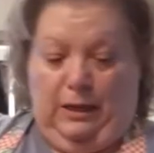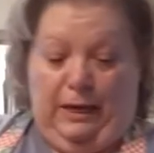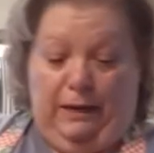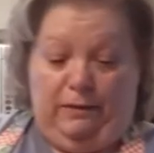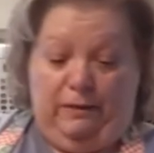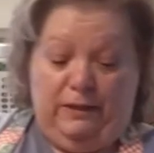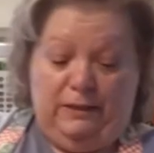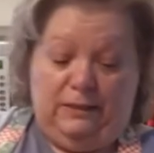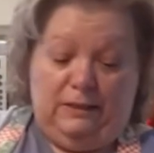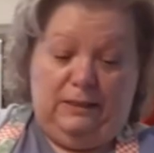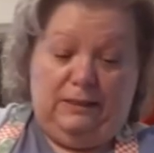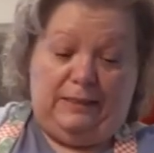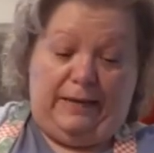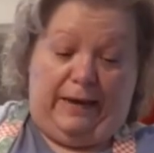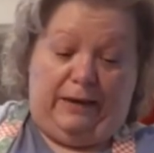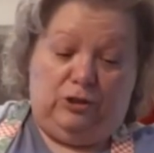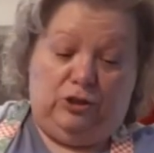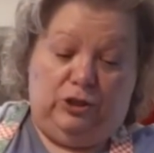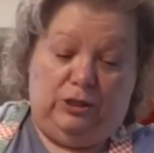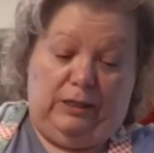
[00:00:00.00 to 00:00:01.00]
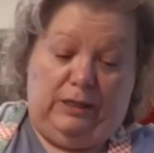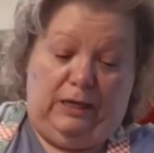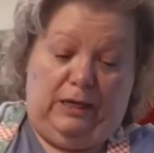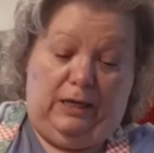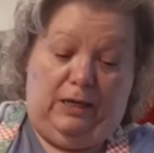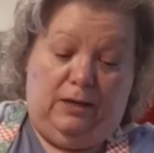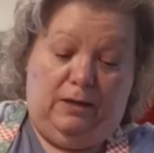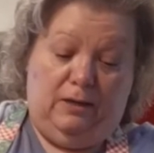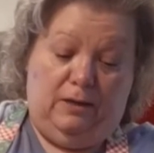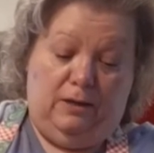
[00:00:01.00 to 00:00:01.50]
And this is
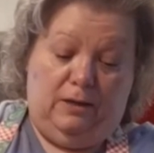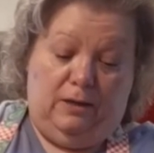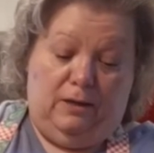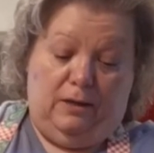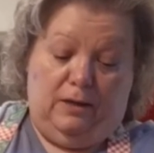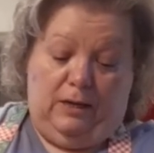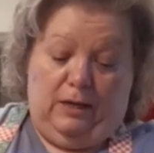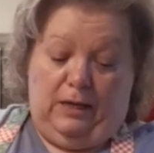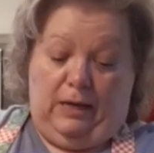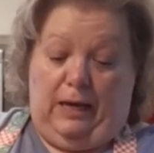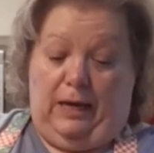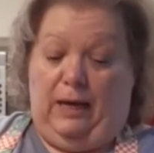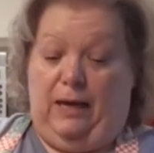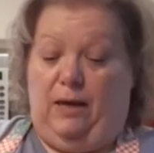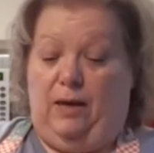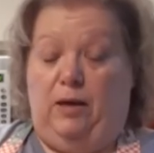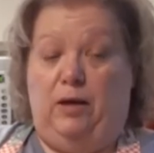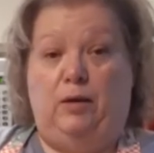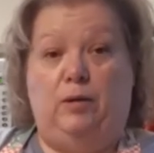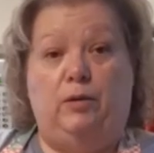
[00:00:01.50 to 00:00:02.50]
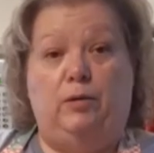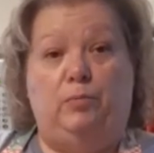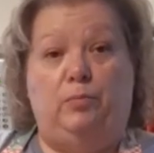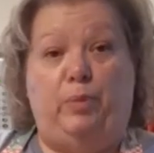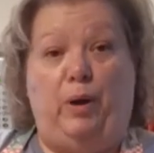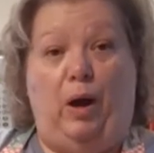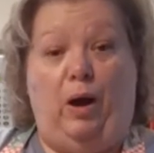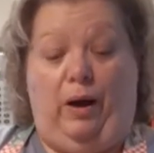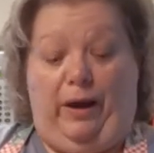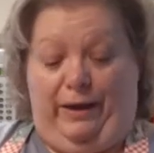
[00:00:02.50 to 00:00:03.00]
actually a
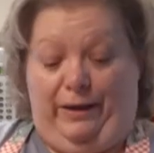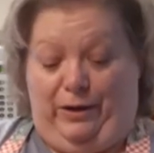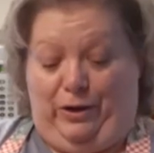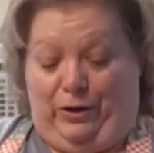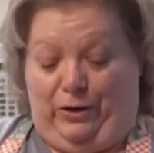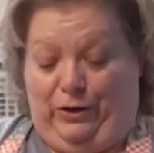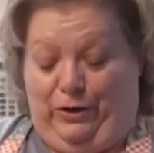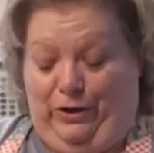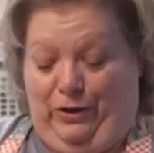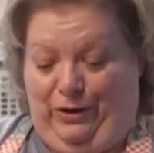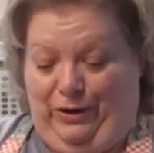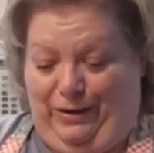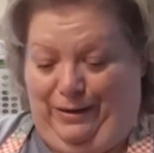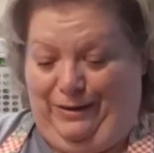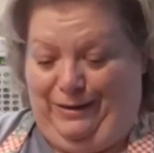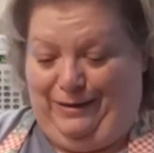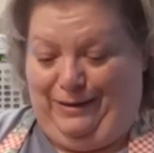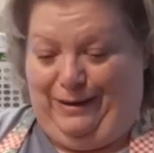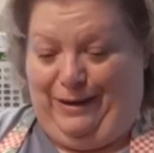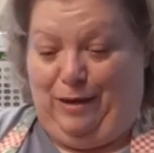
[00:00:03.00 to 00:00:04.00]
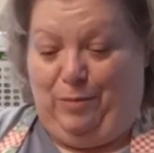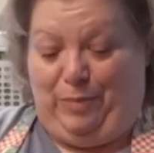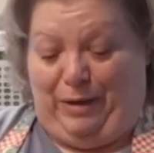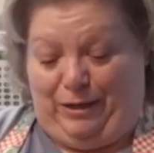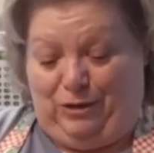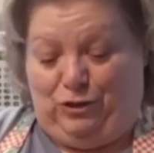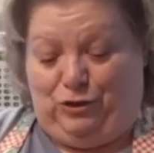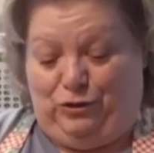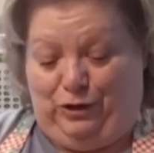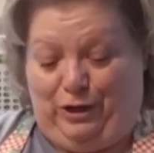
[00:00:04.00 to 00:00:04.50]
pie cutter, a
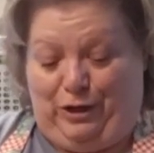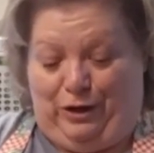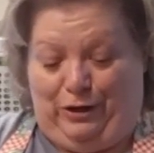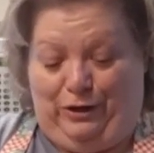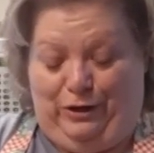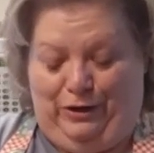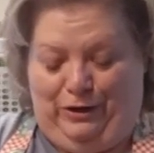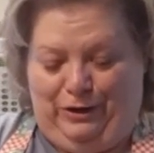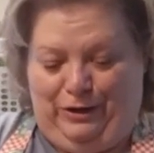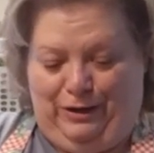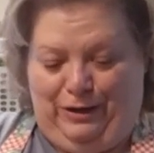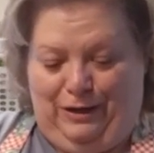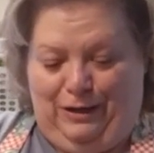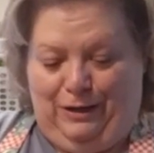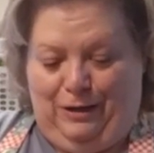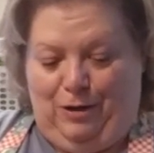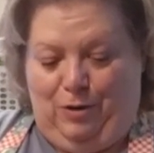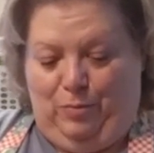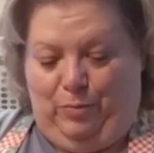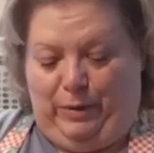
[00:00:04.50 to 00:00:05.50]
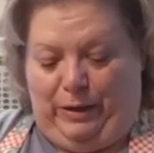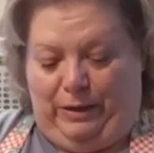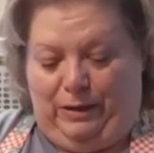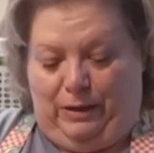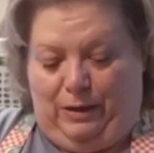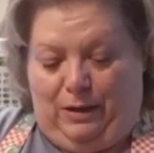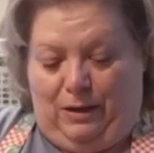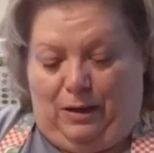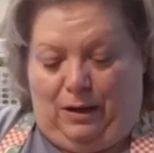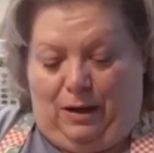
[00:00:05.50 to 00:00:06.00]
pastry cutter, but
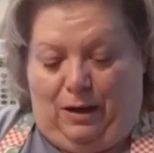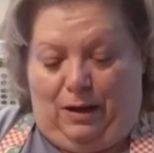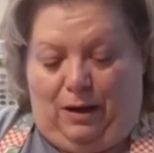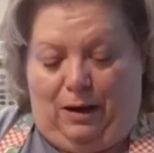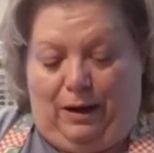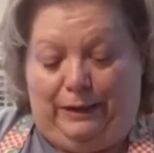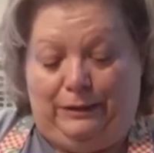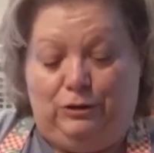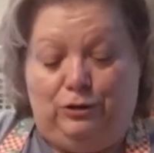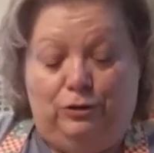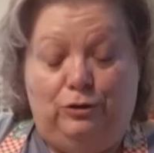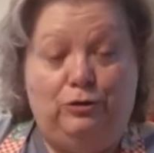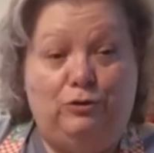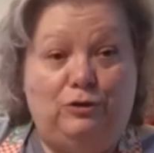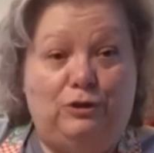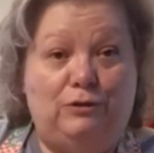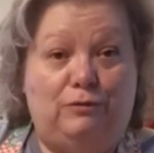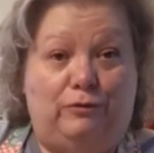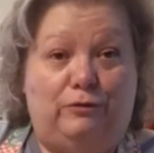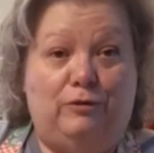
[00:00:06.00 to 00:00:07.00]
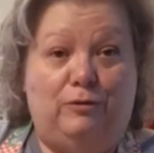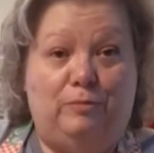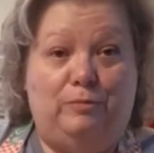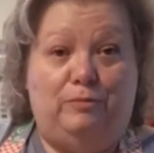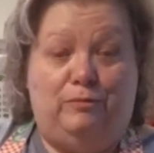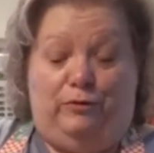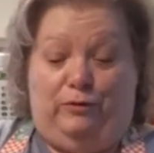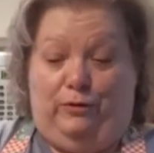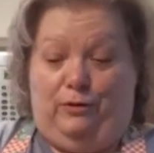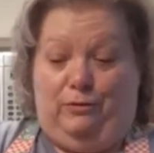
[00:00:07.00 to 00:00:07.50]
I do use it
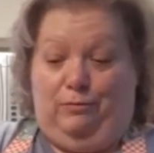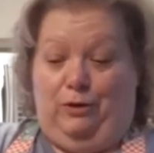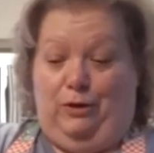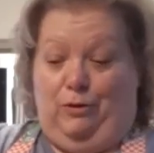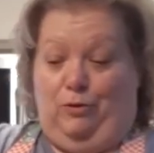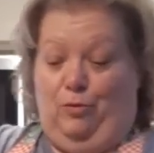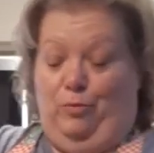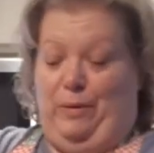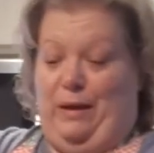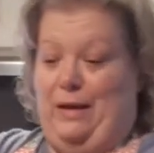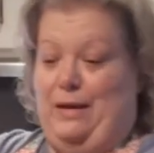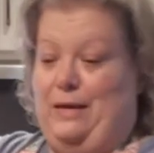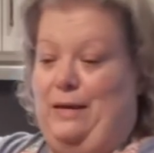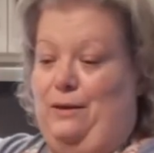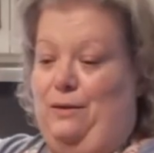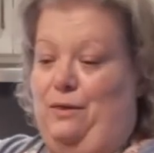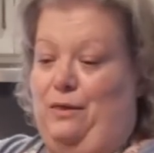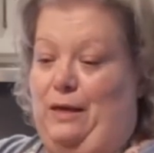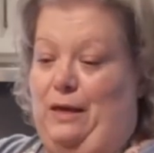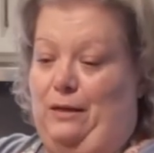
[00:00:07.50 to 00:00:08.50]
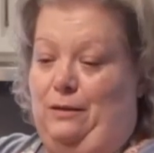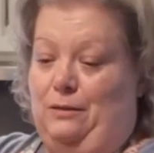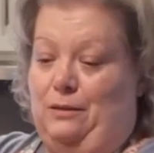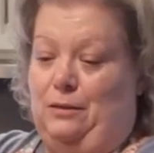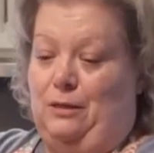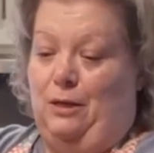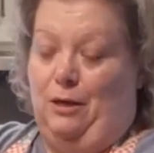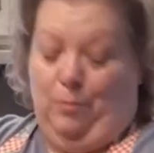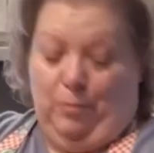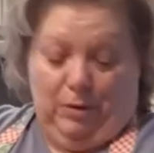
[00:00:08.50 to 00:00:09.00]
for you know, baking things,
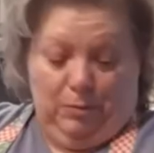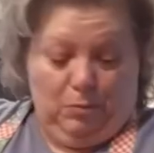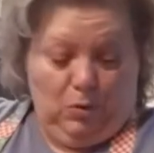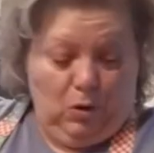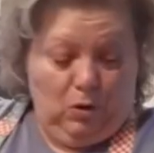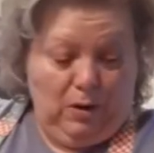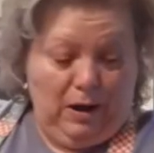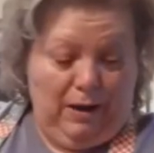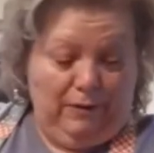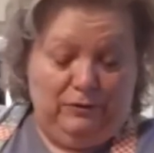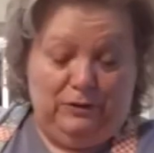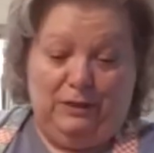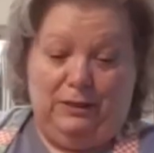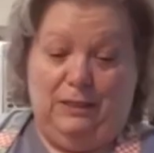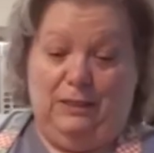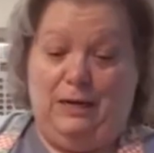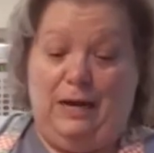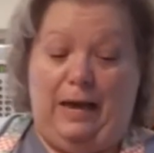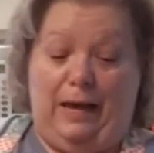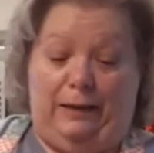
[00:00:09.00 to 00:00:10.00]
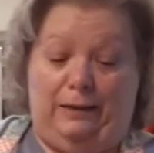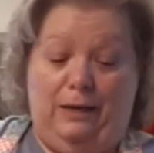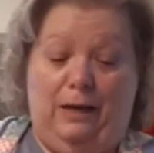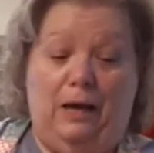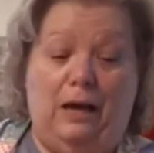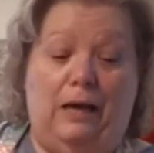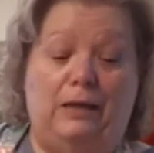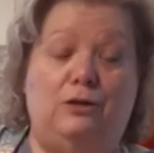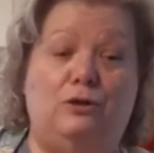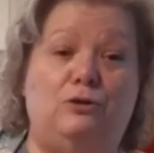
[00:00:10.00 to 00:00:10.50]
but more often than not,
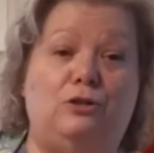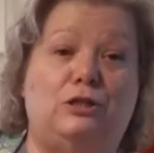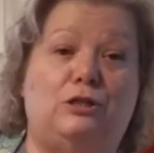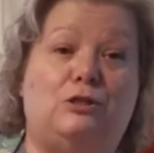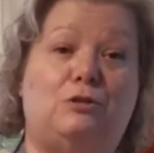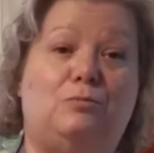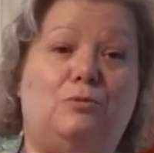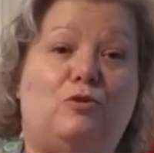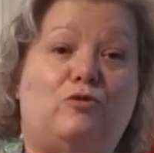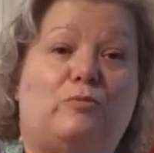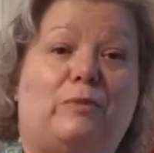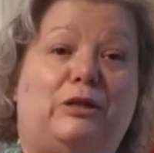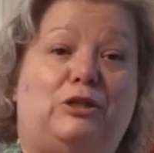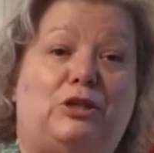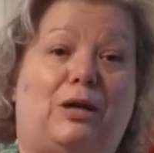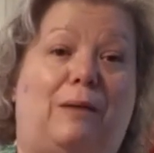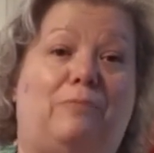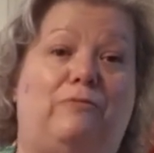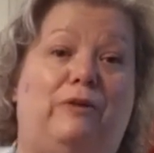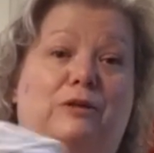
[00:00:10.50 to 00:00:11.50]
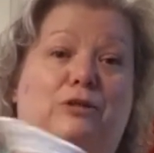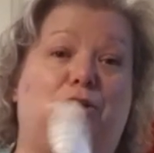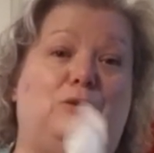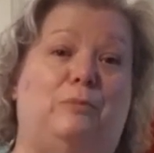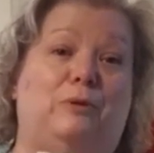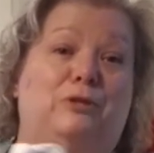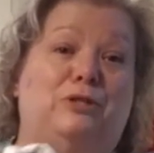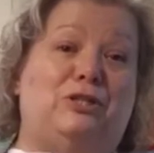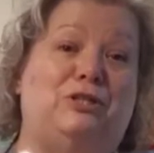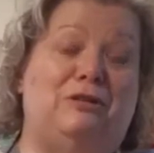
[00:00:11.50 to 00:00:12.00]
I use it to move my chopped
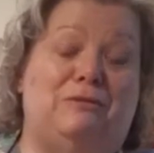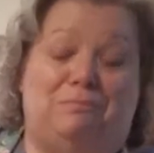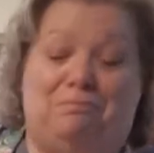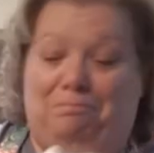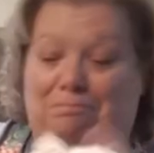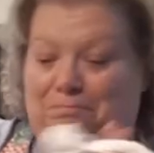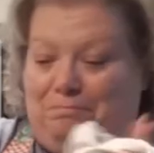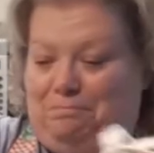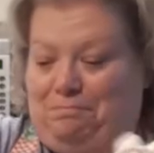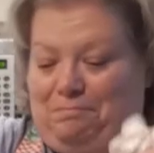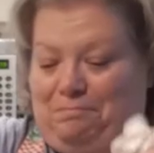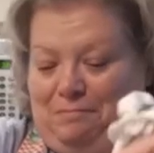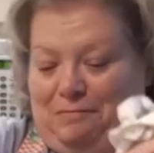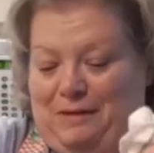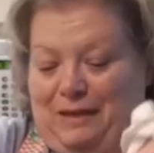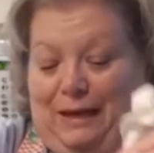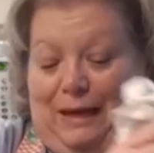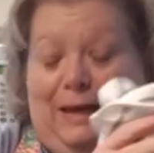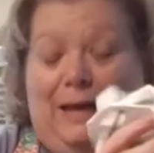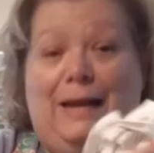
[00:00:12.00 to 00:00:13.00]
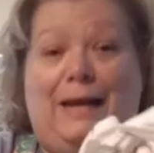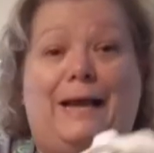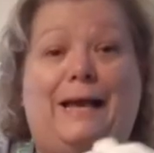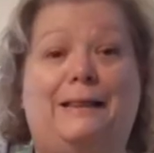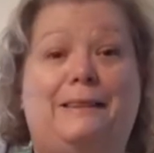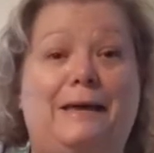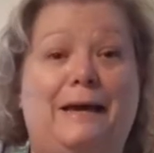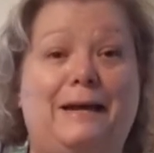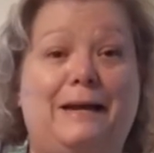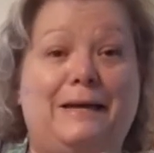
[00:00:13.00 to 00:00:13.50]
vegetables. And I
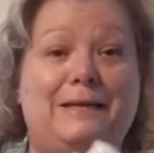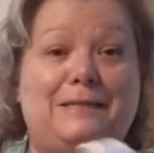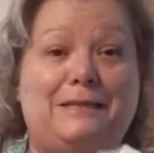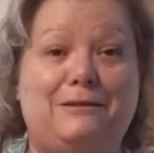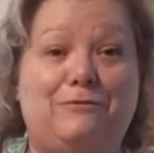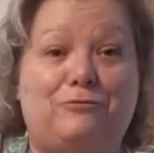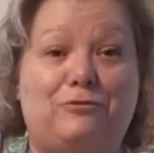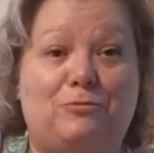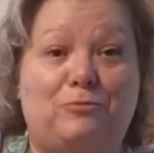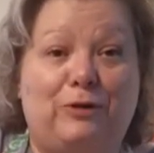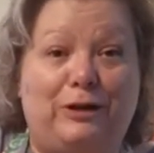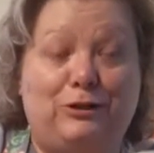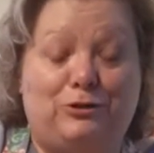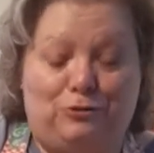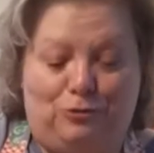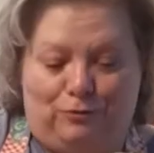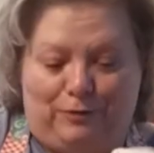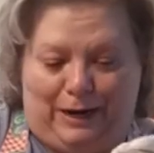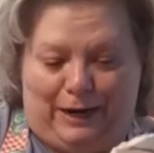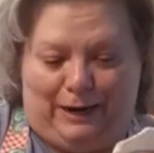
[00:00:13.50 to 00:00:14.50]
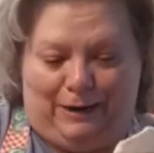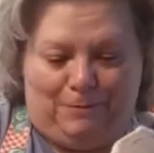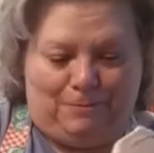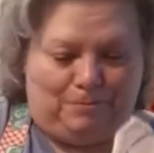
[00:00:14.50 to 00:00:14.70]
got that idea from Rachel Ray.